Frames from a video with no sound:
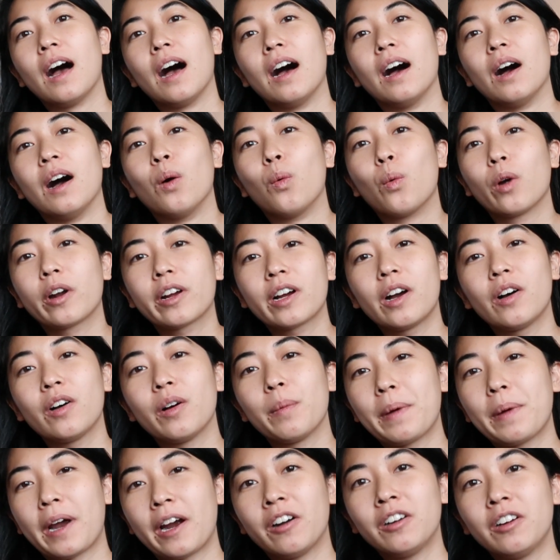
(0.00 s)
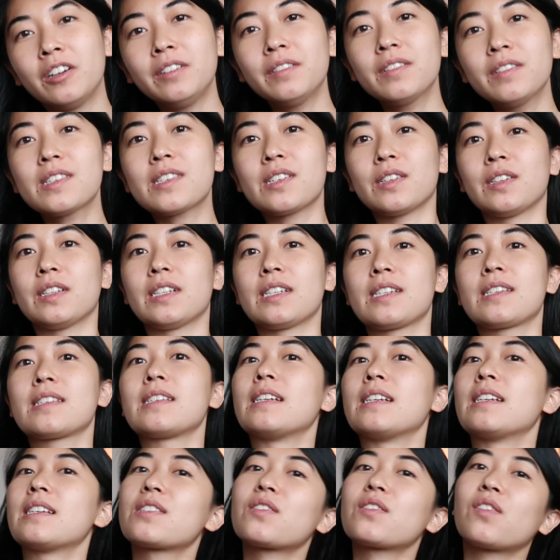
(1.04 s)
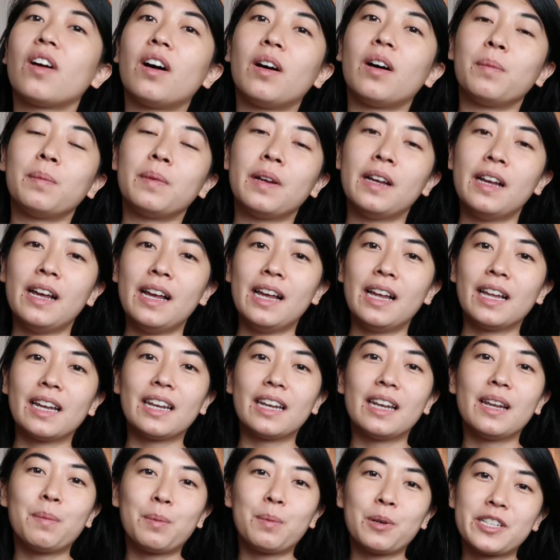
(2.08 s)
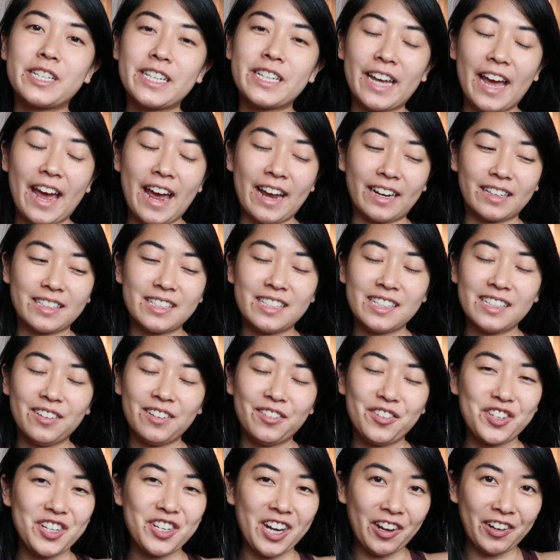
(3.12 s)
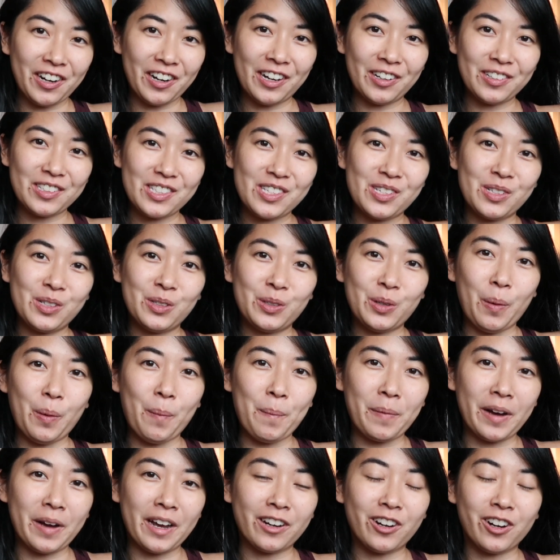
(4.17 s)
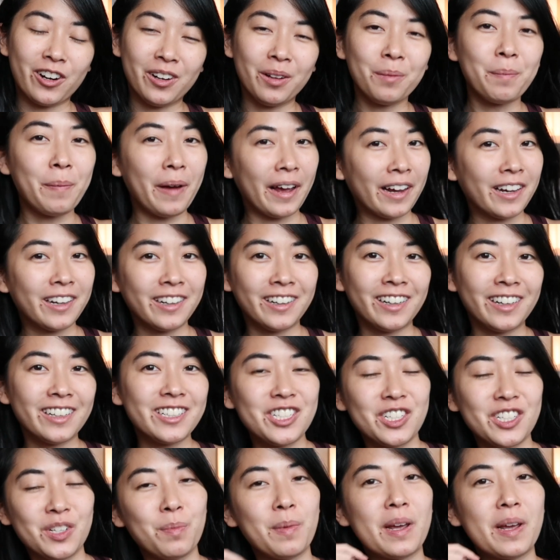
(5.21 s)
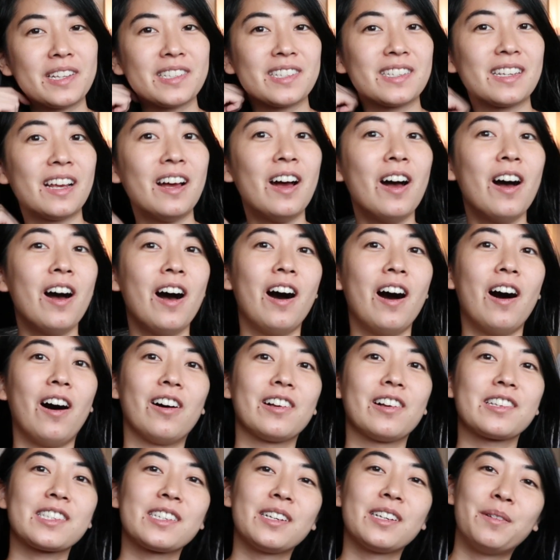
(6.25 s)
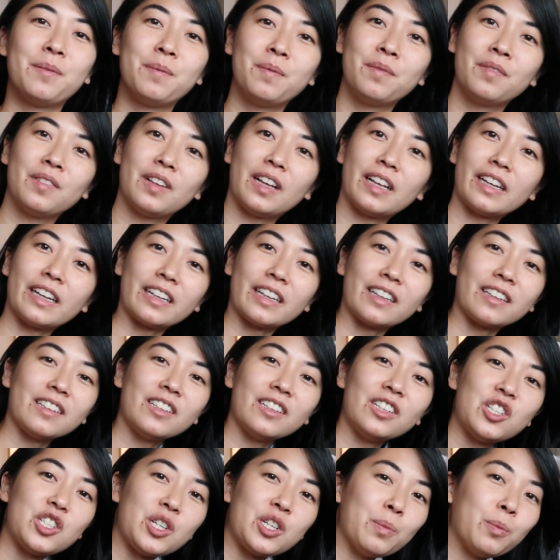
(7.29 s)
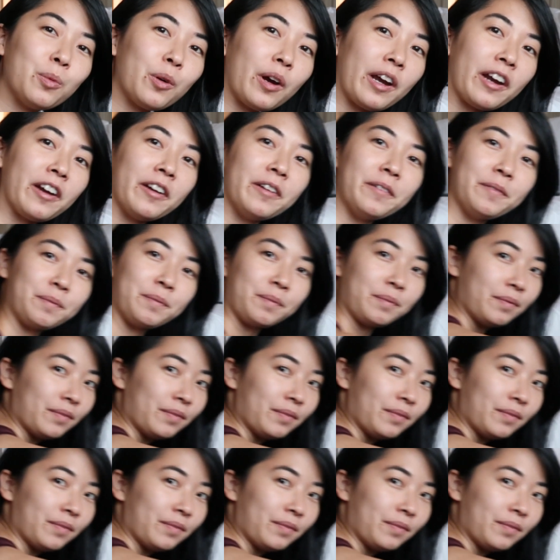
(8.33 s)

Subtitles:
workout apparel. So this is from Liberty Active. Shout out to my girl Becca. She makes awesome like gym wear,